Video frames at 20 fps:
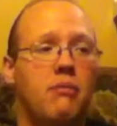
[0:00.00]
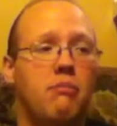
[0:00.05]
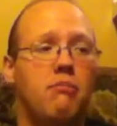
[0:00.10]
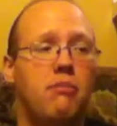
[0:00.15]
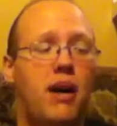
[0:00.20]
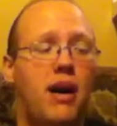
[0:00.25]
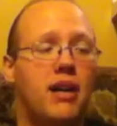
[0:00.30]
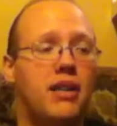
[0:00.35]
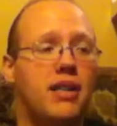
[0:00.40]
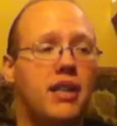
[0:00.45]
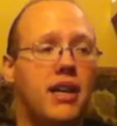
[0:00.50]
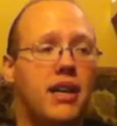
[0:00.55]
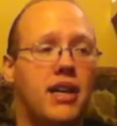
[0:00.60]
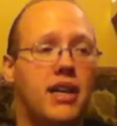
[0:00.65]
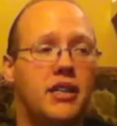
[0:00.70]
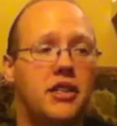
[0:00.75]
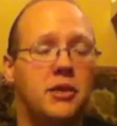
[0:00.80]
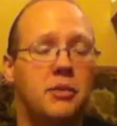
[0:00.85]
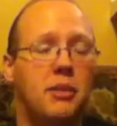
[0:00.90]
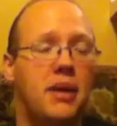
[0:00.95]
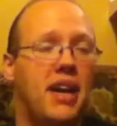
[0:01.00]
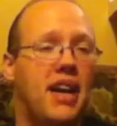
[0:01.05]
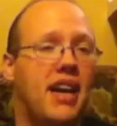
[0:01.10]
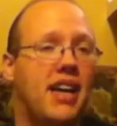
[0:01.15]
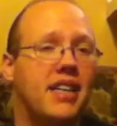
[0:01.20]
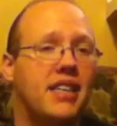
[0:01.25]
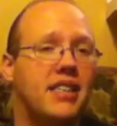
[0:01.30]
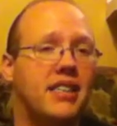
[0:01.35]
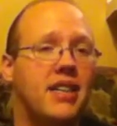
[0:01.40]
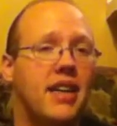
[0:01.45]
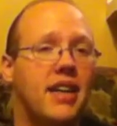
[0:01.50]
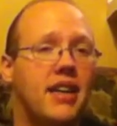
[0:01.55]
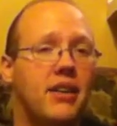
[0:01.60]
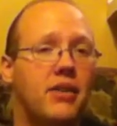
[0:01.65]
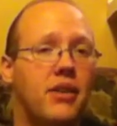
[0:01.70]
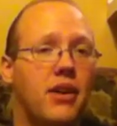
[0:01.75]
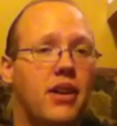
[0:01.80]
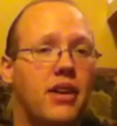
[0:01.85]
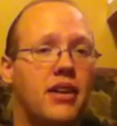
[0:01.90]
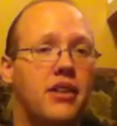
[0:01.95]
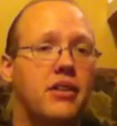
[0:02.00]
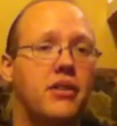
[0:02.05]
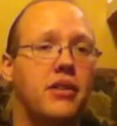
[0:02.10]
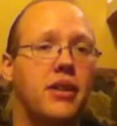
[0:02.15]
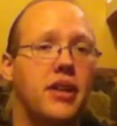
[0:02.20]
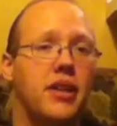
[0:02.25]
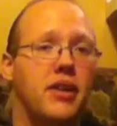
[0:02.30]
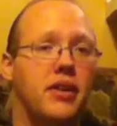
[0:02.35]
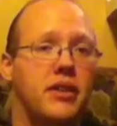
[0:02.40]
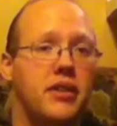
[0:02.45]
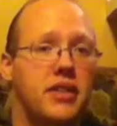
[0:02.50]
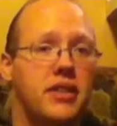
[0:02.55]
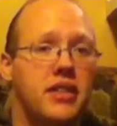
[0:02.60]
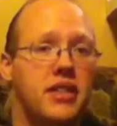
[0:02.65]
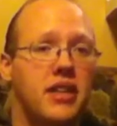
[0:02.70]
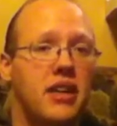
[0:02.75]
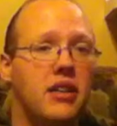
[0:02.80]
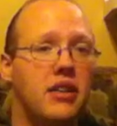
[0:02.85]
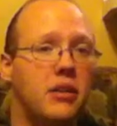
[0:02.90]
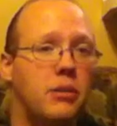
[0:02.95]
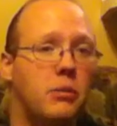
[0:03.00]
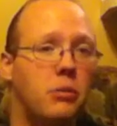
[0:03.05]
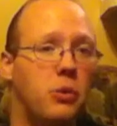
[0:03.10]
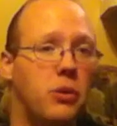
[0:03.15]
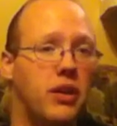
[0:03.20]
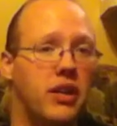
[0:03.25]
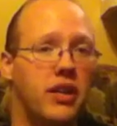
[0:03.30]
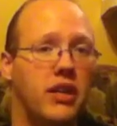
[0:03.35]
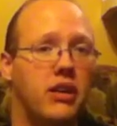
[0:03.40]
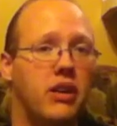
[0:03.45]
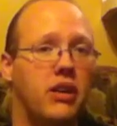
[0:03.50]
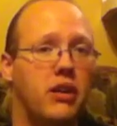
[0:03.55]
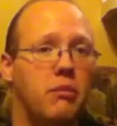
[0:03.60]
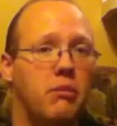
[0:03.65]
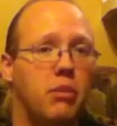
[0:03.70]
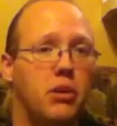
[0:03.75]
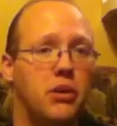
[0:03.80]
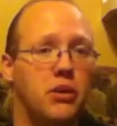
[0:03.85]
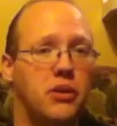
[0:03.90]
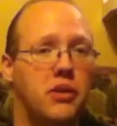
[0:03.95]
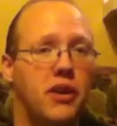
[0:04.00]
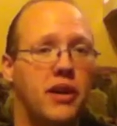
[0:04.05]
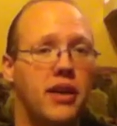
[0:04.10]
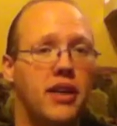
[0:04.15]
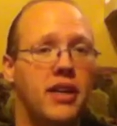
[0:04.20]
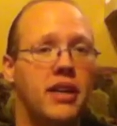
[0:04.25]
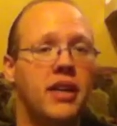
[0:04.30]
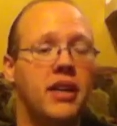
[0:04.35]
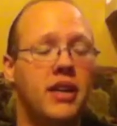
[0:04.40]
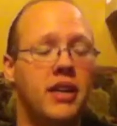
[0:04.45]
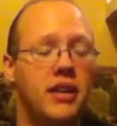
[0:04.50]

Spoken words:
Bandai in Japan is getting ready to re-release Gundam Wing on Blu-ray.